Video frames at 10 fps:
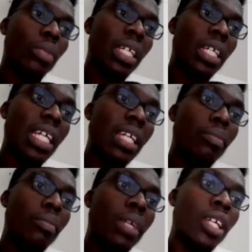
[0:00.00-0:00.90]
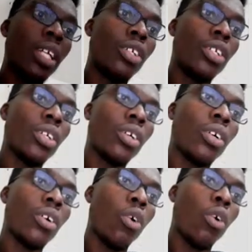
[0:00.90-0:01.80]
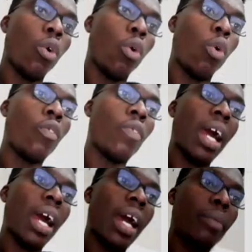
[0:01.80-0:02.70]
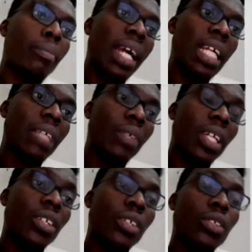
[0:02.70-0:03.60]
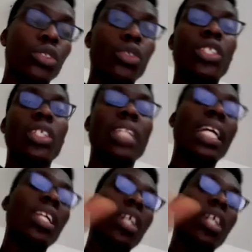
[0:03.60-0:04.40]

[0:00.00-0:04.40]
be image over magnification. So it's just